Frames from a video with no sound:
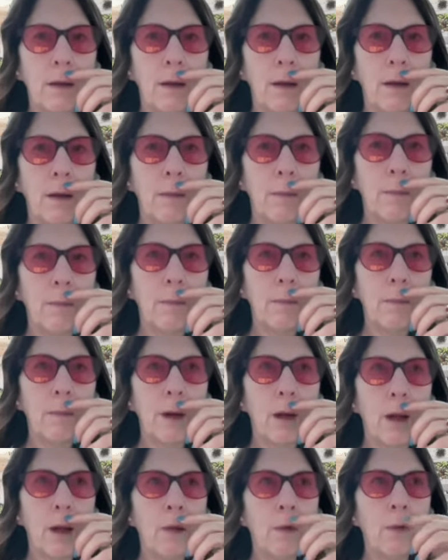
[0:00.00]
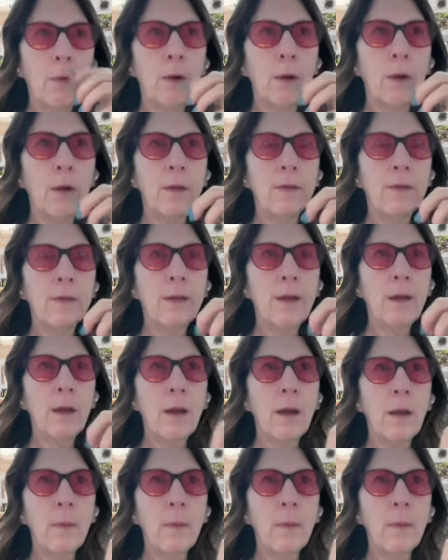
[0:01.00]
I was